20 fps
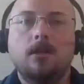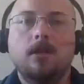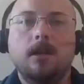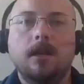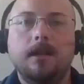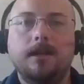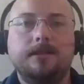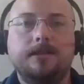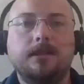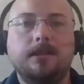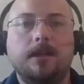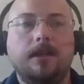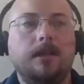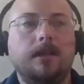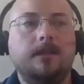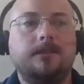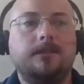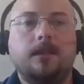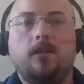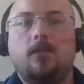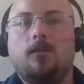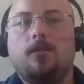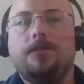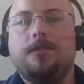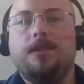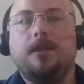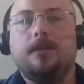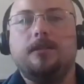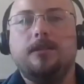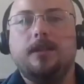and it's like a whole
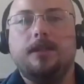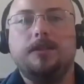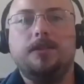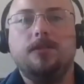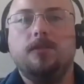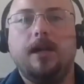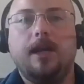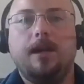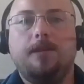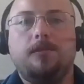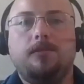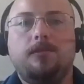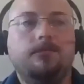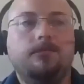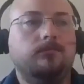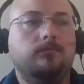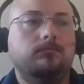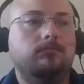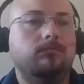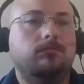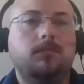thing. They do apple,